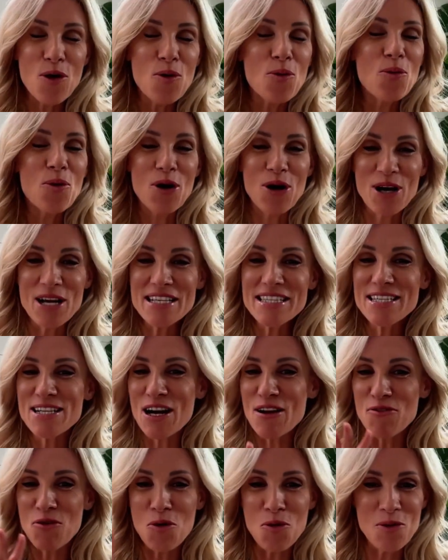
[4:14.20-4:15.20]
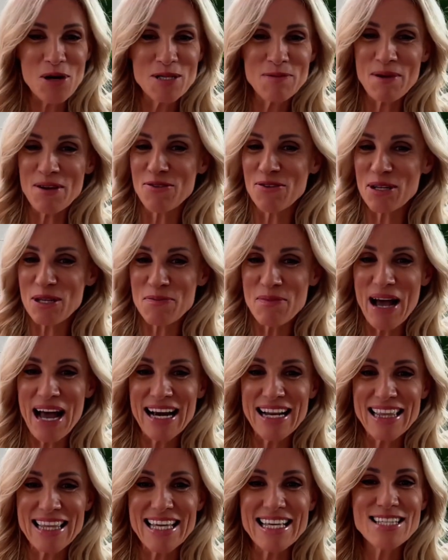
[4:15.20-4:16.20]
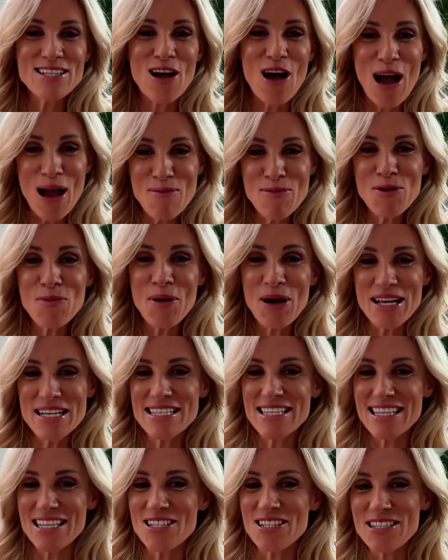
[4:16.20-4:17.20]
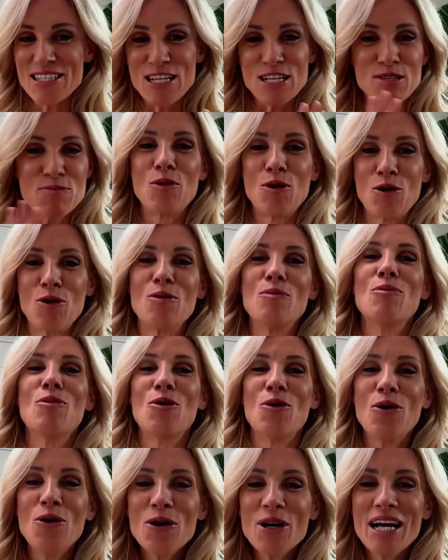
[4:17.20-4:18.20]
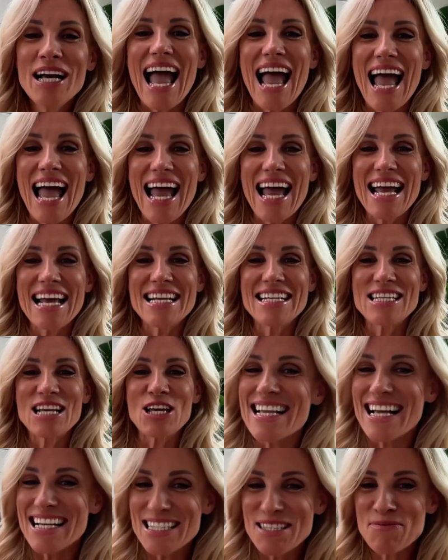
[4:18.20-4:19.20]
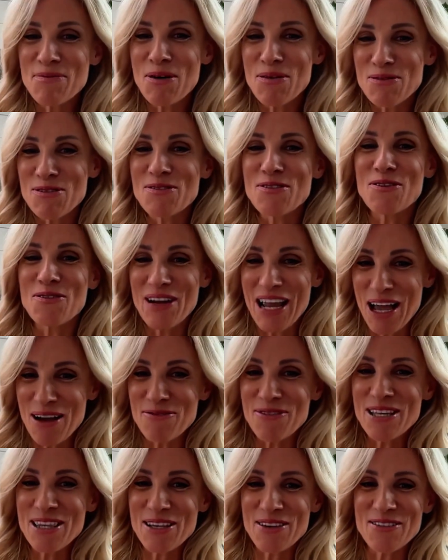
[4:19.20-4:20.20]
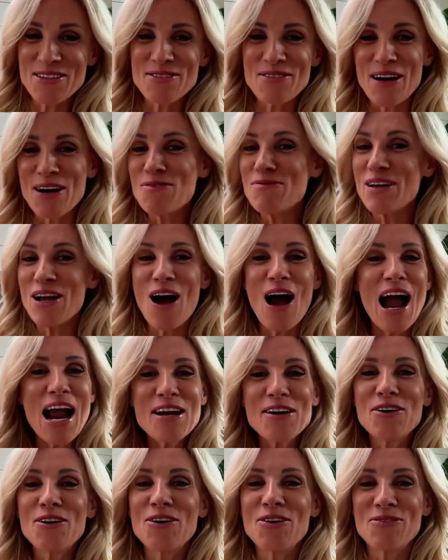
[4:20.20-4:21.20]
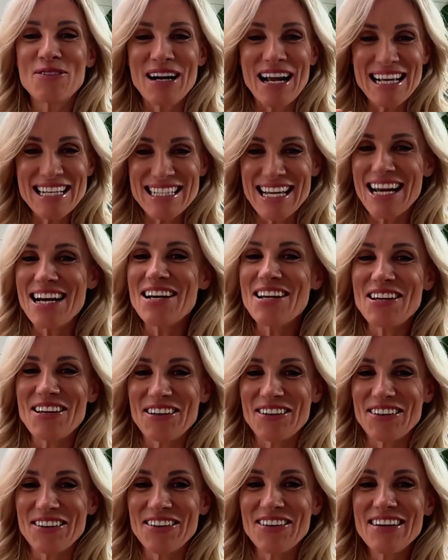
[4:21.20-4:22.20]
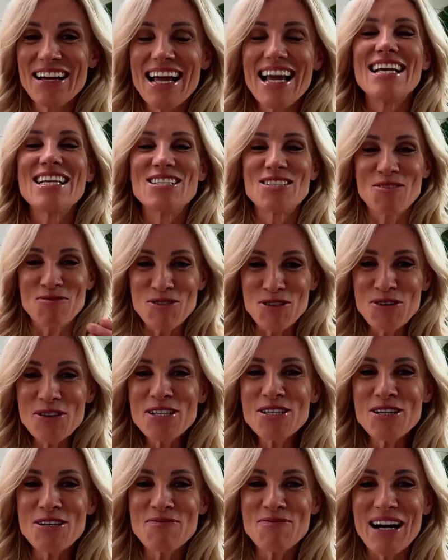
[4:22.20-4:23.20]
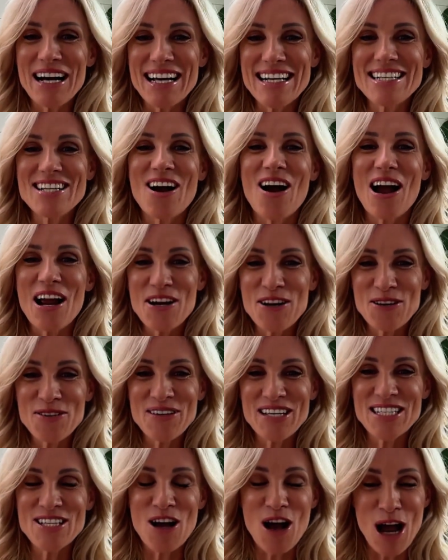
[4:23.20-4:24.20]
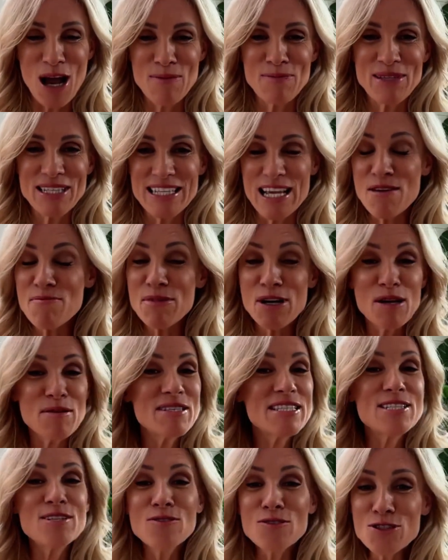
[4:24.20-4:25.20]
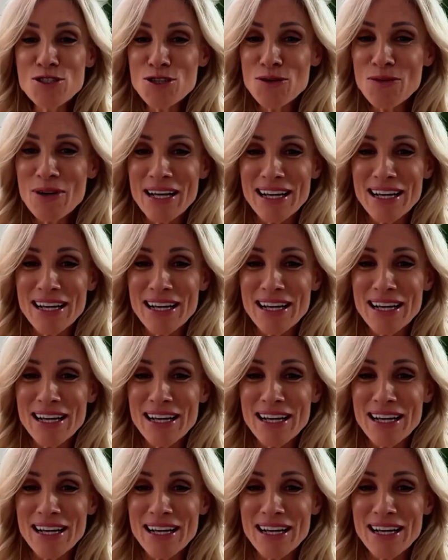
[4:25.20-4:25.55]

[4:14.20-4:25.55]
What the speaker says: the worst, and I've always been really bad at this. I'm the person that just does more and more. And that's a problem that we have with you as well. But I know when I say to you, stop doing so much, I know because I'm the same and I still do